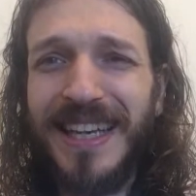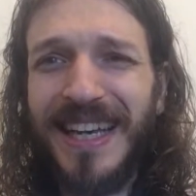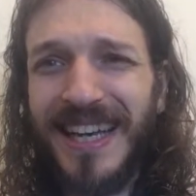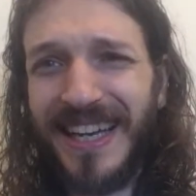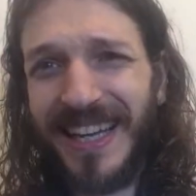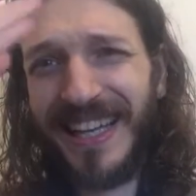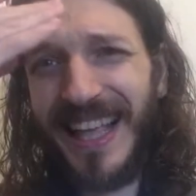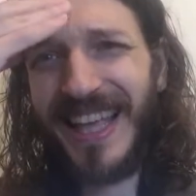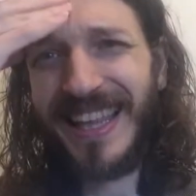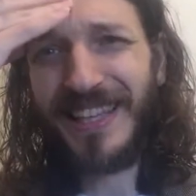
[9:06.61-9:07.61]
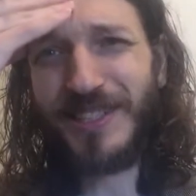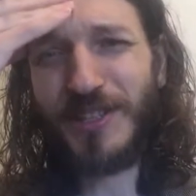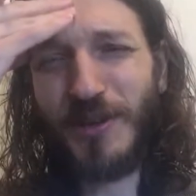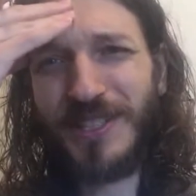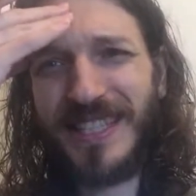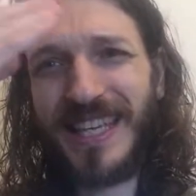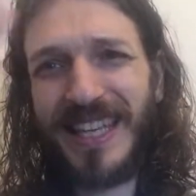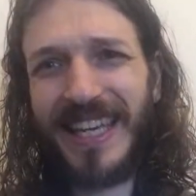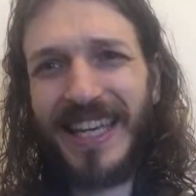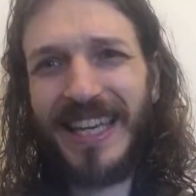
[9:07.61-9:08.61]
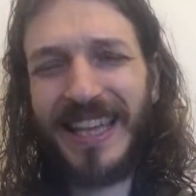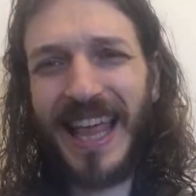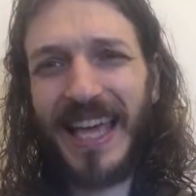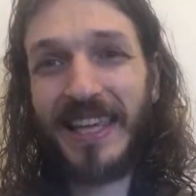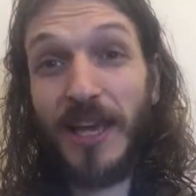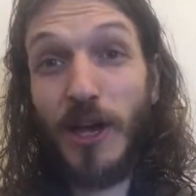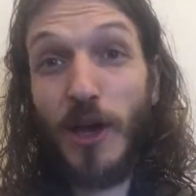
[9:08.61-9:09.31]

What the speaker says: That's so silly. Like,